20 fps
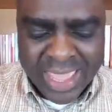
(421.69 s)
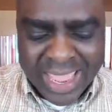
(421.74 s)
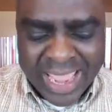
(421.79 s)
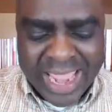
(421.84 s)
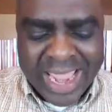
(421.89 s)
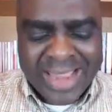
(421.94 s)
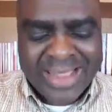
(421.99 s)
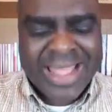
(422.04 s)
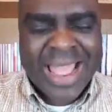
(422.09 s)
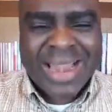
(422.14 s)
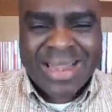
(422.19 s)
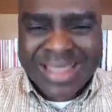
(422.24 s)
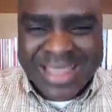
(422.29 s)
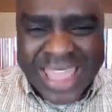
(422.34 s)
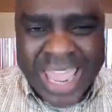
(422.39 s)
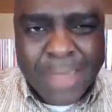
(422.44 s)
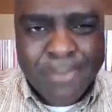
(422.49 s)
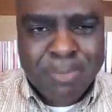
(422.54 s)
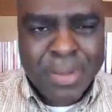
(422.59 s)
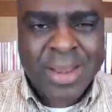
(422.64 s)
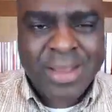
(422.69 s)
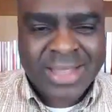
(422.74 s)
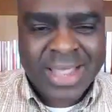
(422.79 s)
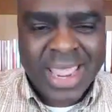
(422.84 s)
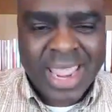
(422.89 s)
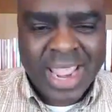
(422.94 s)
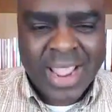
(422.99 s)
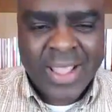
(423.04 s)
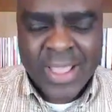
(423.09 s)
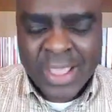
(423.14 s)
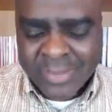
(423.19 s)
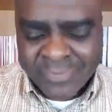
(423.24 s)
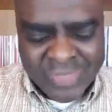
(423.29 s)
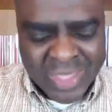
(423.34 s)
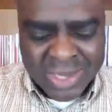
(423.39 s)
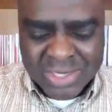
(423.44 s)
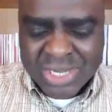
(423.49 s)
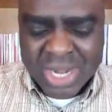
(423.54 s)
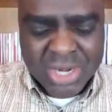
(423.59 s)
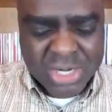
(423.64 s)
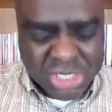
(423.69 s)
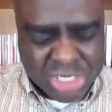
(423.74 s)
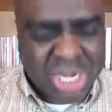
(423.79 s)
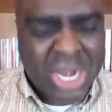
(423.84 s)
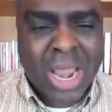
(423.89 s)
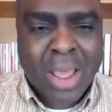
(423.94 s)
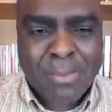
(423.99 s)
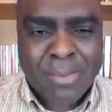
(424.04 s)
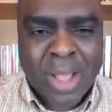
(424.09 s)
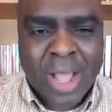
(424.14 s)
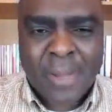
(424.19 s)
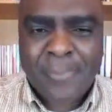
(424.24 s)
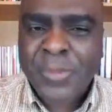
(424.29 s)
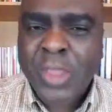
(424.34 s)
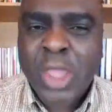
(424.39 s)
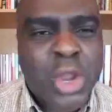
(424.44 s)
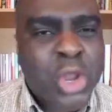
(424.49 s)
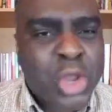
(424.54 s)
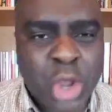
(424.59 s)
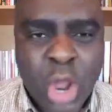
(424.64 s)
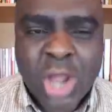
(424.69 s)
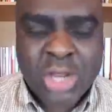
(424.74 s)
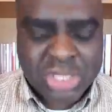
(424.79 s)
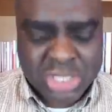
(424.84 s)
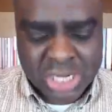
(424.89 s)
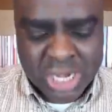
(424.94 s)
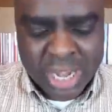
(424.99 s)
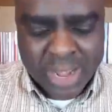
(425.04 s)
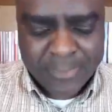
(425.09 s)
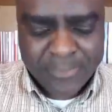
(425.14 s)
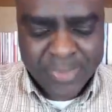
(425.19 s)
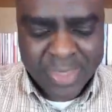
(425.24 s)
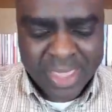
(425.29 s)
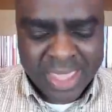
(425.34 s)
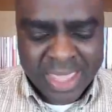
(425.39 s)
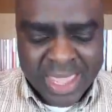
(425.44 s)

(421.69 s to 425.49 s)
He that keepeth thee doesn't slumber nor sleep.